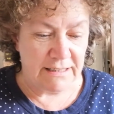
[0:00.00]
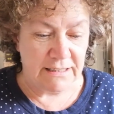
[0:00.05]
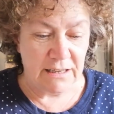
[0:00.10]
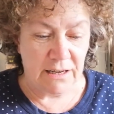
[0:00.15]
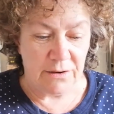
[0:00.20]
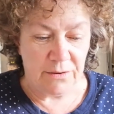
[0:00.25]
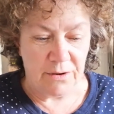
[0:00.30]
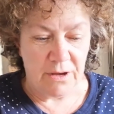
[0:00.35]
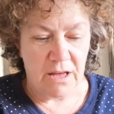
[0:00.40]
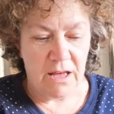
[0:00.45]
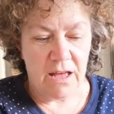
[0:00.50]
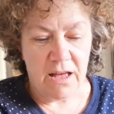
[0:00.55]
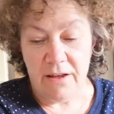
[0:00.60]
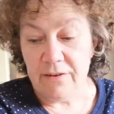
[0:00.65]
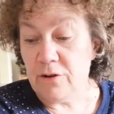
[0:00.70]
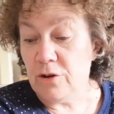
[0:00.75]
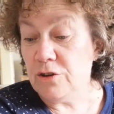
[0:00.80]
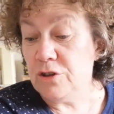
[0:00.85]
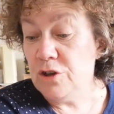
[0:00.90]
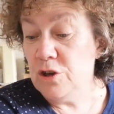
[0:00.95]
So
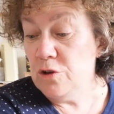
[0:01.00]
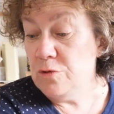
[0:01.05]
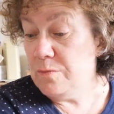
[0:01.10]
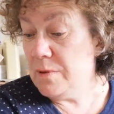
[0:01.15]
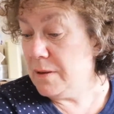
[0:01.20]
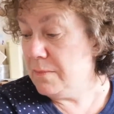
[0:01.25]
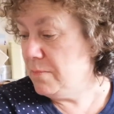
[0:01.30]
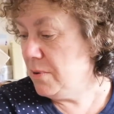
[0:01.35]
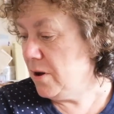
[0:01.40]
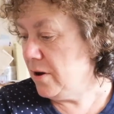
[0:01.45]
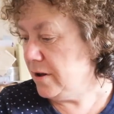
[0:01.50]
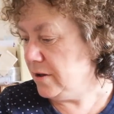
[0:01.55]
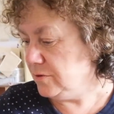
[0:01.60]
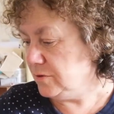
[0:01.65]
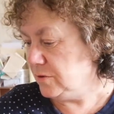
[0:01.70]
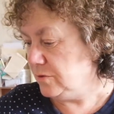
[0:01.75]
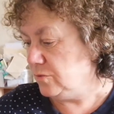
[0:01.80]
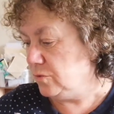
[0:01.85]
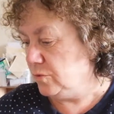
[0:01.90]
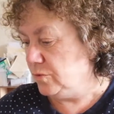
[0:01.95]
I've got two big
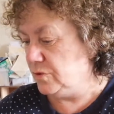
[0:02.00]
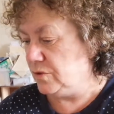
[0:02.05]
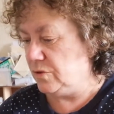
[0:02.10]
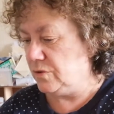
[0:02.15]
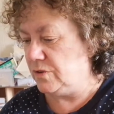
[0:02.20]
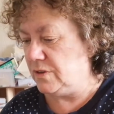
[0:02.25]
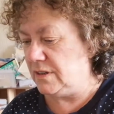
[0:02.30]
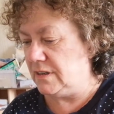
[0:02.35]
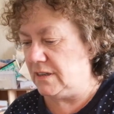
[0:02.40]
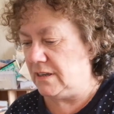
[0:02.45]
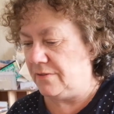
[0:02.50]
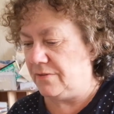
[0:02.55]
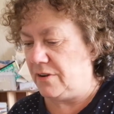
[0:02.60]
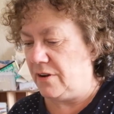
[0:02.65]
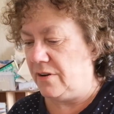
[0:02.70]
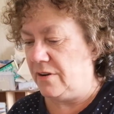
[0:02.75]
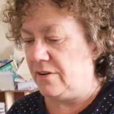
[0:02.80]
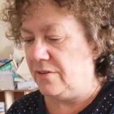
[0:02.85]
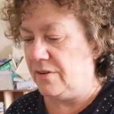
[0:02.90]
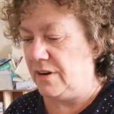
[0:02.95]
piles of all sorts of stuff
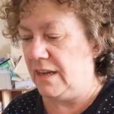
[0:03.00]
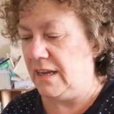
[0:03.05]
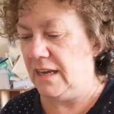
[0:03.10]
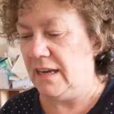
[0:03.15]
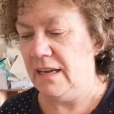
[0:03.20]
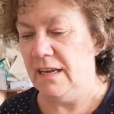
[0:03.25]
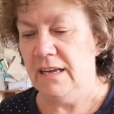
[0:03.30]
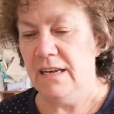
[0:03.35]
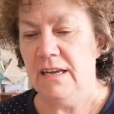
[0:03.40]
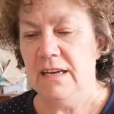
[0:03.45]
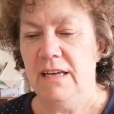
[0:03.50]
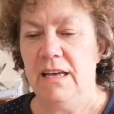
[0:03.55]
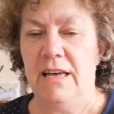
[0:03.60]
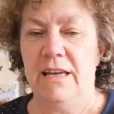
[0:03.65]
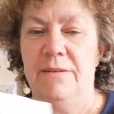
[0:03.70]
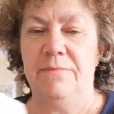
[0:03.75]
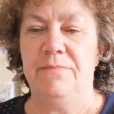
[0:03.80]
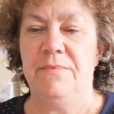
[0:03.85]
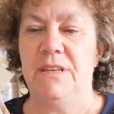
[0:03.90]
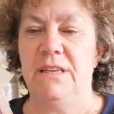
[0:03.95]
going on here.
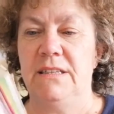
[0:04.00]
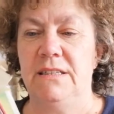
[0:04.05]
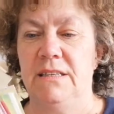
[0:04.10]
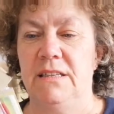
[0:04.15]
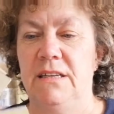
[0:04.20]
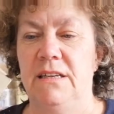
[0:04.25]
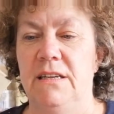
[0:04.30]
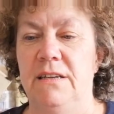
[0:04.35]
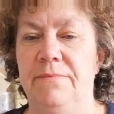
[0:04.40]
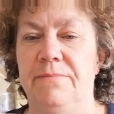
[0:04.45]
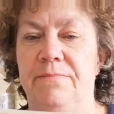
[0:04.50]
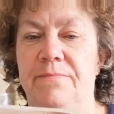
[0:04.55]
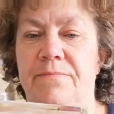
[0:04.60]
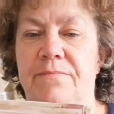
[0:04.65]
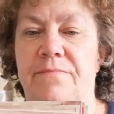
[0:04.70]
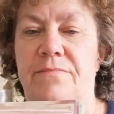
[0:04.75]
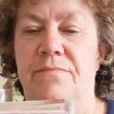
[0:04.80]
These are